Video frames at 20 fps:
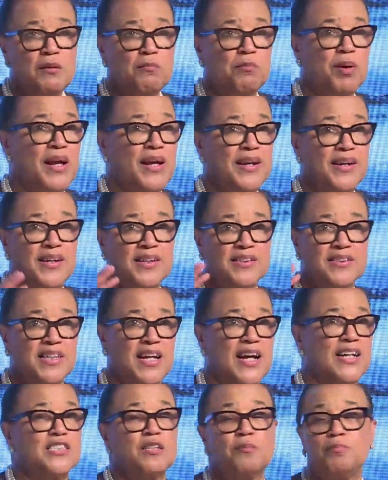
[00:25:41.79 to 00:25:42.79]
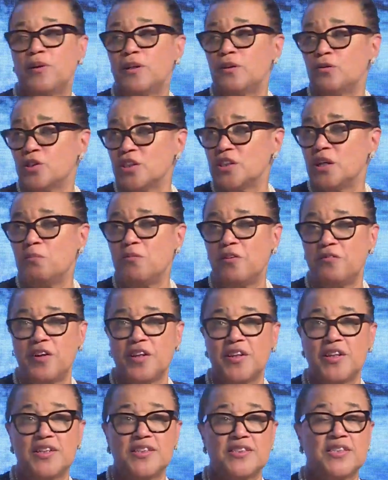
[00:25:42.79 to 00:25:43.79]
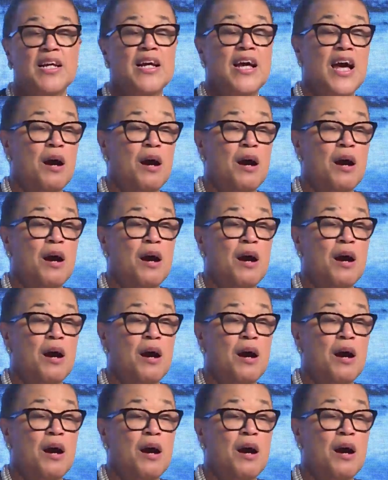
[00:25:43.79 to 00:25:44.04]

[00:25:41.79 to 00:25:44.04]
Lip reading: Planet, Catapult, a number of others,